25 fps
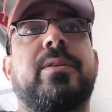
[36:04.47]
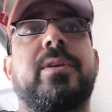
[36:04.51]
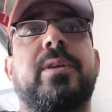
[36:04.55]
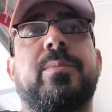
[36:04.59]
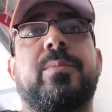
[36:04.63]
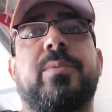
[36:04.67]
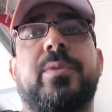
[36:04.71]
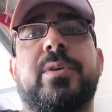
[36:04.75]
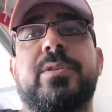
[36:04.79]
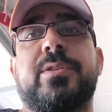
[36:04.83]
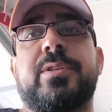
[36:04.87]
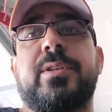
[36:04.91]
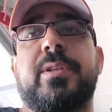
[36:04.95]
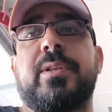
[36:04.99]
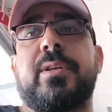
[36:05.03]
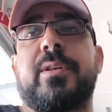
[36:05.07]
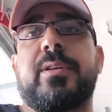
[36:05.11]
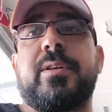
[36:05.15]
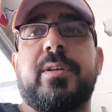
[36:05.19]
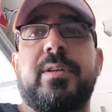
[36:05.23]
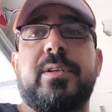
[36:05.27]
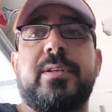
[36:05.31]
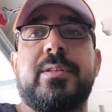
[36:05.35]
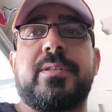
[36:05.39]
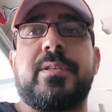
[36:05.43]
keep watching the
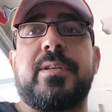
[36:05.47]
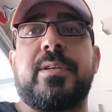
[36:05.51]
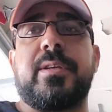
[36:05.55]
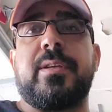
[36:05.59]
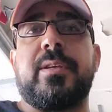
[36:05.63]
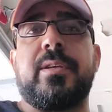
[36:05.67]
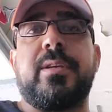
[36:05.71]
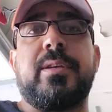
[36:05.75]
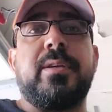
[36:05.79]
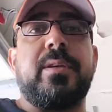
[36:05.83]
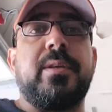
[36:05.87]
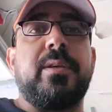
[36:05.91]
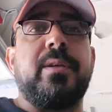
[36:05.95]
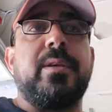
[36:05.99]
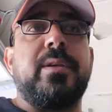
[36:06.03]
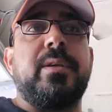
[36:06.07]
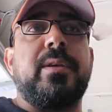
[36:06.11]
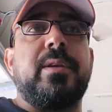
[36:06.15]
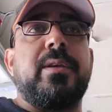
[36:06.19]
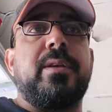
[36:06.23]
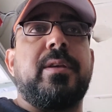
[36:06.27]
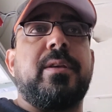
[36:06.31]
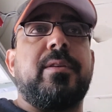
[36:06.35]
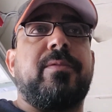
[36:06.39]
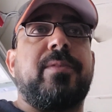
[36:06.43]
car, see
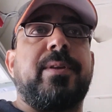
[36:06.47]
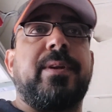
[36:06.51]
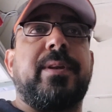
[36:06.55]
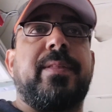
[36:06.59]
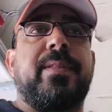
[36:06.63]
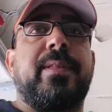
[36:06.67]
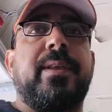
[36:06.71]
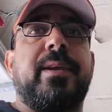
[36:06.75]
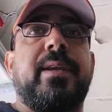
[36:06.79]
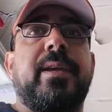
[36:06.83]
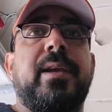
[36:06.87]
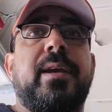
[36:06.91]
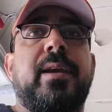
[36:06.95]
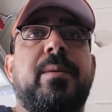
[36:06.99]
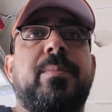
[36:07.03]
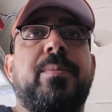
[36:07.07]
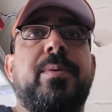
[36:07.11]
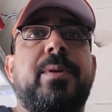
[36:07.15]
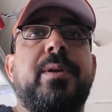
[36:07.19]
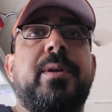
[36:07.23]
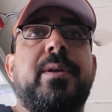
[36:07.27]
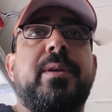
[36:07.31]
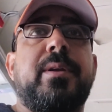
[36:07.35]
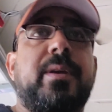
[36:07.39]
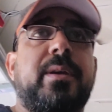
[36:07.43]
if anything
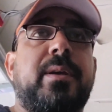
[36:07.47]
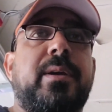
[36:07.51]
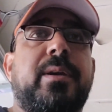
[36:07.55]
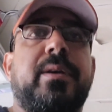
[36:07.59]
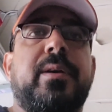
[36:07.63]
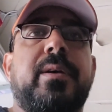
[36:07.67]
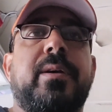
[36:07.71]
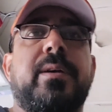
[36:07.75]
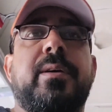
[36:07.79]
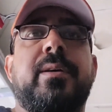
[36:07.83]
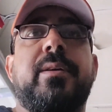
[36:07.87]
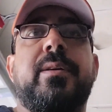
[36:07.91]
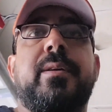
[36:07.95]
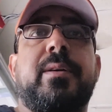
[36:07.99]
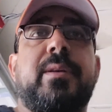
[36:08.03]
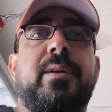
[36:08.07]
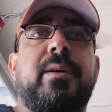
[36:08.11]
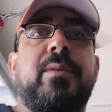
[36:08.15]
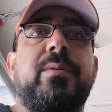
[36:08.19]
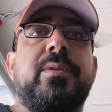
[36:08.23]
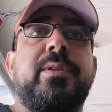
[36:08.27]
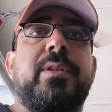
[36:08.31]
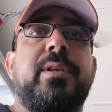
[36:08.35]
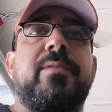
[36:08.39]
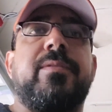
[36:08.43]
happened.
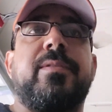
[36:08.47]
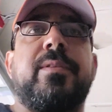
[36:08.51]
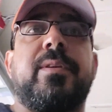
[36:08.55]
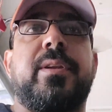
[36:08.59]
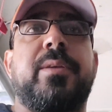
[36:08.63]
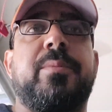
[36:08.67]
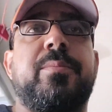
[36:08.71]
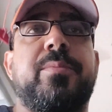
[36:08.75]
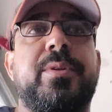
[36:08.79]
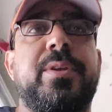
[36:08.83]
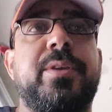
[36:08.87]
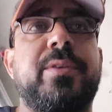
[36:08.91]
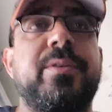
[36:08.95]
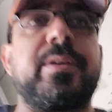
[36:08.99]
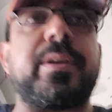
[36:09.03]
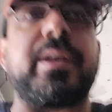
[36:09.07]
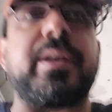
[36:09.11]
I will definitely bring